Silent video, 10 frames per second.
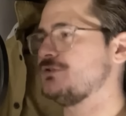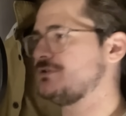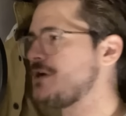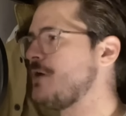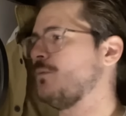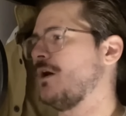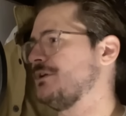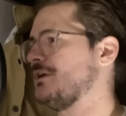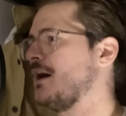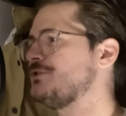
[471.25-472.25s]
Don't
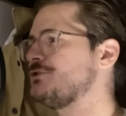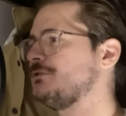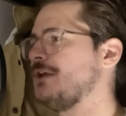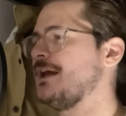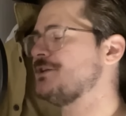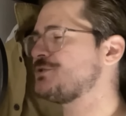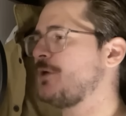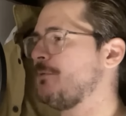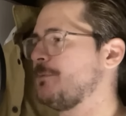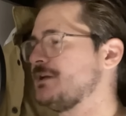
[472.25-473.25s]
worry, Nigel. It's
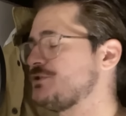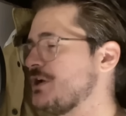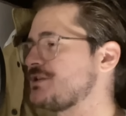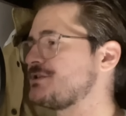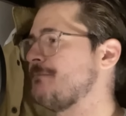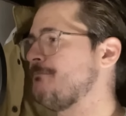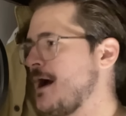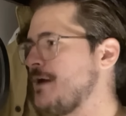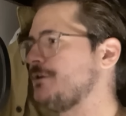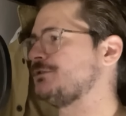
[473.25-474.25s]
probably just a
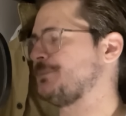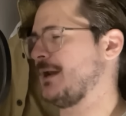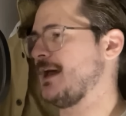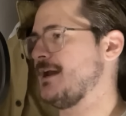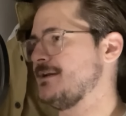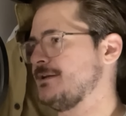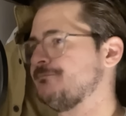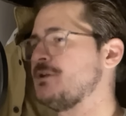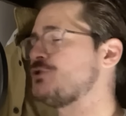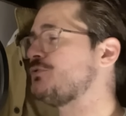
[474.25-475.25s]
mild plague.
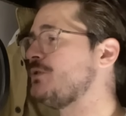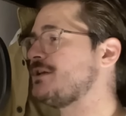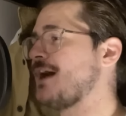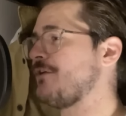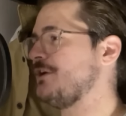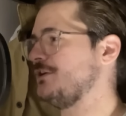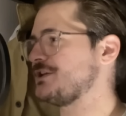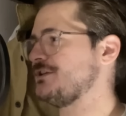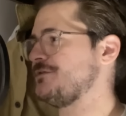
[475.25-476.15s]
Shall we carry on to the